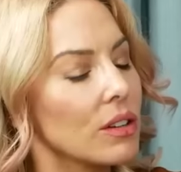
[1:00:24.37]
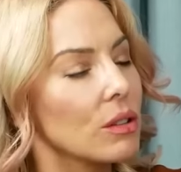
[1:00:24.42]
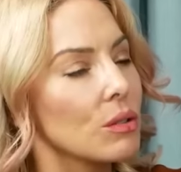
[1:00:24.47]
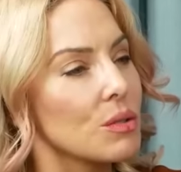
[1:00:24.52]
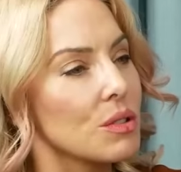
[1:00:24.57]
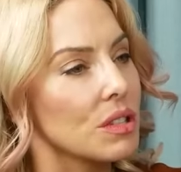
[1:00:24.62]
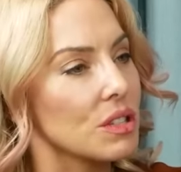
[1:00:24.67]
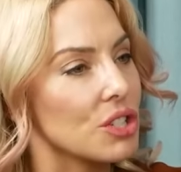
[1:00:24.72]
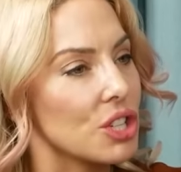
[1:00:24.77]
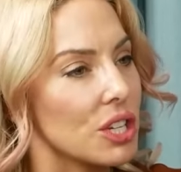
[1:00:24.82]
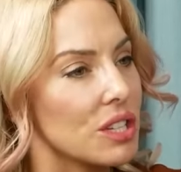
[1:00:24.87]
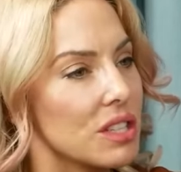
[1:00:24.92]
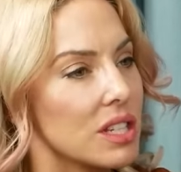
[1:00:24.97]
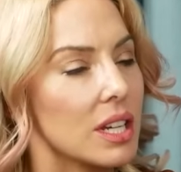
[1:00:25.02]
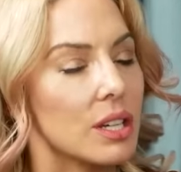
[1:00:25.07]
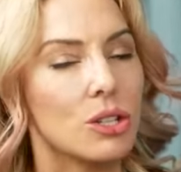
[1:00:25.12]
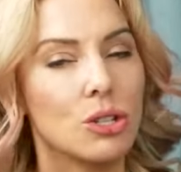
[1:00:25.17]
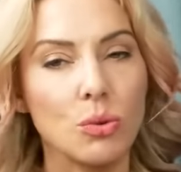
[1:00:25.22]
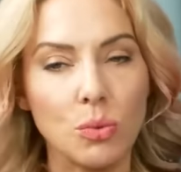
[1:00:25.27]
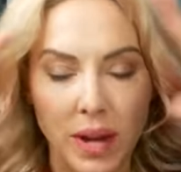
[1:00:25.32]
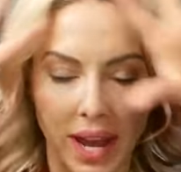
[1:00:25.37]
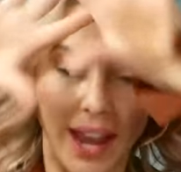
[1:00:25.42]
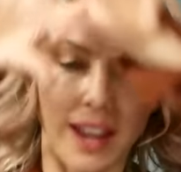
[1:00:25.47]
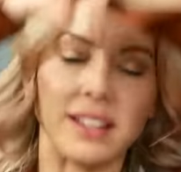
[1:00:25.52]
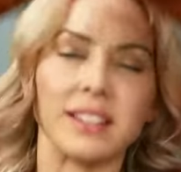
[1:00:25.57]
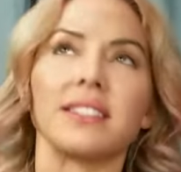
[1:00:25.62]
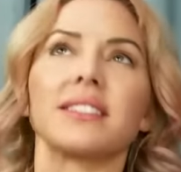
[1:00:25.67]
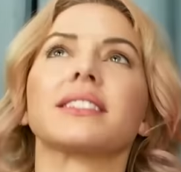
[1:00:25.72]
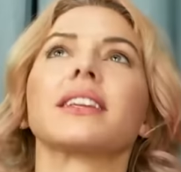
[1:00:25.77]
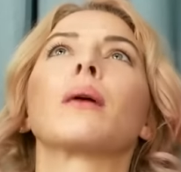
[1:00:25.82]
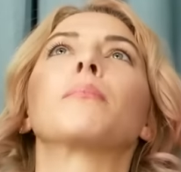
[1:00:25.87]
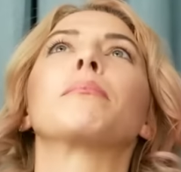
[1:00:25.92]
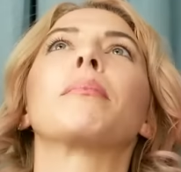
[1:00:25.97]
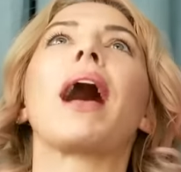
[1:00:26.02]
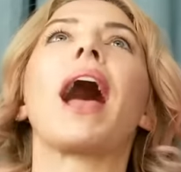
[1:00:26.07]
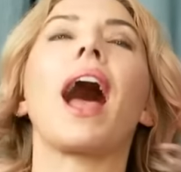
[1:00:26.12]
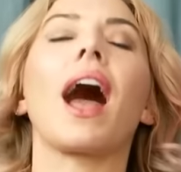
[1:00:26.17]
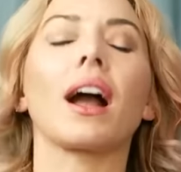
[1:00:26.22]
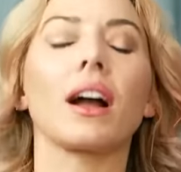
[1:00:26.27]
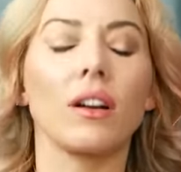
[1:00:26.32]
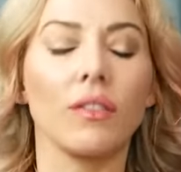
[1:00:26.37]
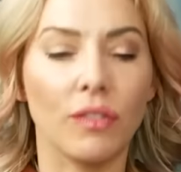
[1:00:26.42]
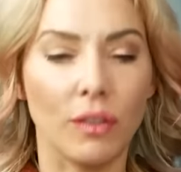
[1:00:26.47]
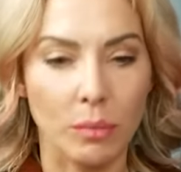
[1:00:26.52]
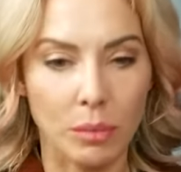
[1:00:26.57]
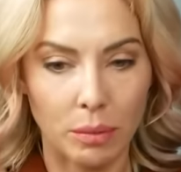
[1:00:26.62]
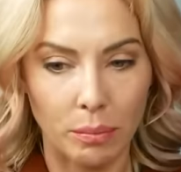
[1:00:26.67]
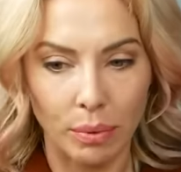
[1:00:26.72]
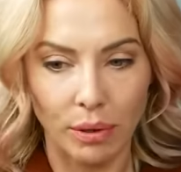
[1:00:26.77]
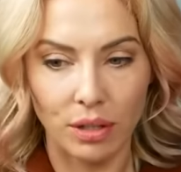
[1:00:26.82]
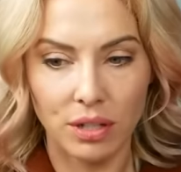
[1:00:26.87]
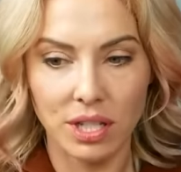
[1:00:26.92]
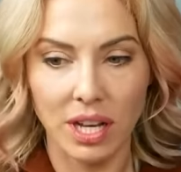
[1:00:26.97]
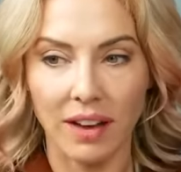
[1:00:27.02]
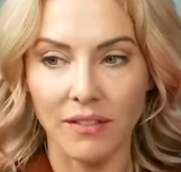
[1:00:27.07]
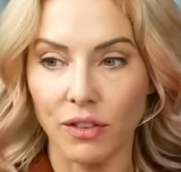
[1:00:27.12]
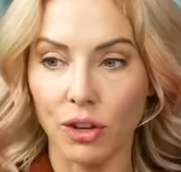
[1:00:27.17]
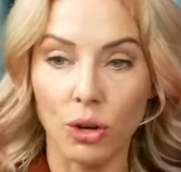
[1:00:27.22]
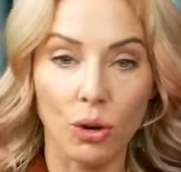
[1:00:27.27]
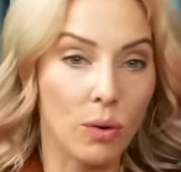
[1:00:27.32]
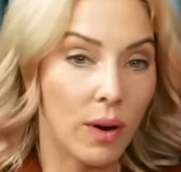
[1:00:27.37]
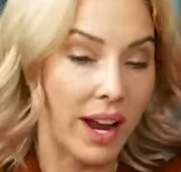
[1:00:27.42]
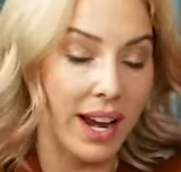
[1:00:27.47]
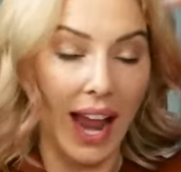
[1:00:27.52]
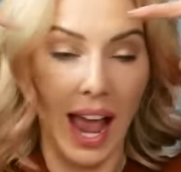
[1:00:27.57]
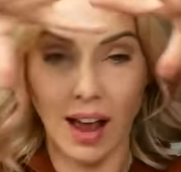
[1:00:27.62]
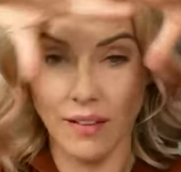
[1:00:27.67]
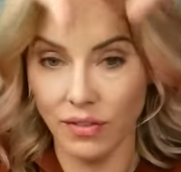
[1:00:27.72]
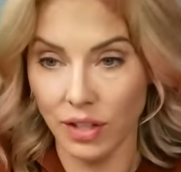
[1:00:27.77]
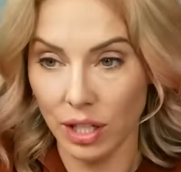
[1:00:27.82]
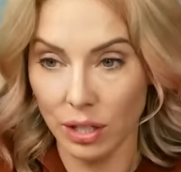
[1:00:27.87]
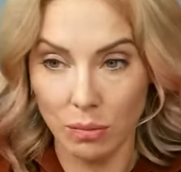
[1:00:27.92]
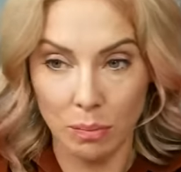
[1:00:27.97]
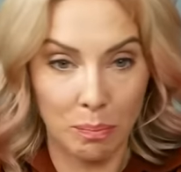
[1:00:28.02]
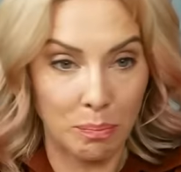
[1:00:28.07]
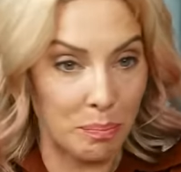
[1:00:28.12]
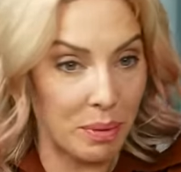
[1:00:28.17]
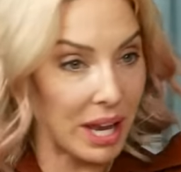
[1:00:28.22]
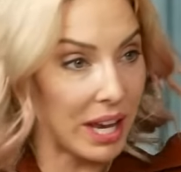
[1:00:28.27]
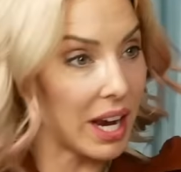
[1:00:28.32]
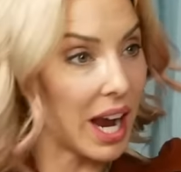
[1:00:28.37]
those logistics, you can't step back from the bird's eye view and have these big